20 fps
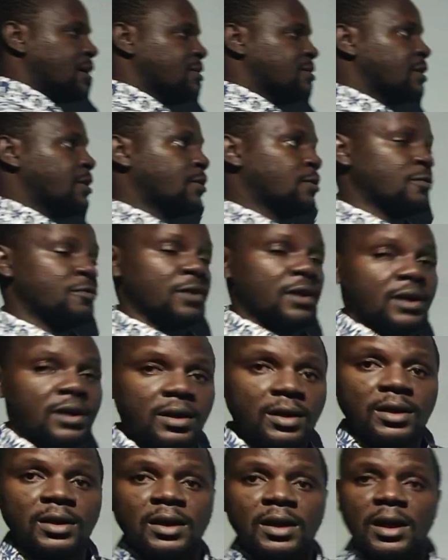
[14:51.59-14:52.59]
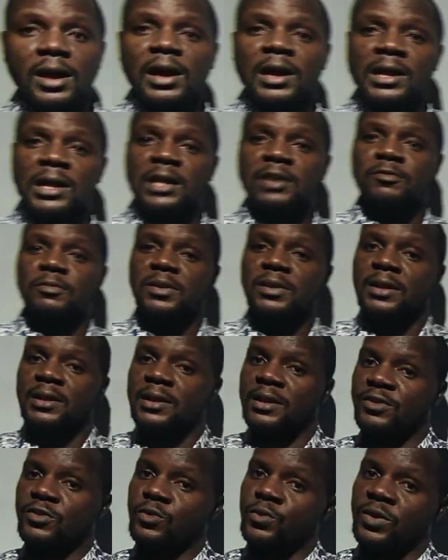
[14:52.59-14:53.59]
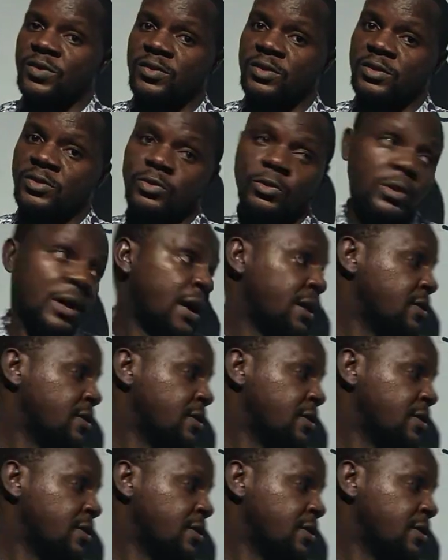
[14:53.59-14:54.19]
can take over and give me the next question. So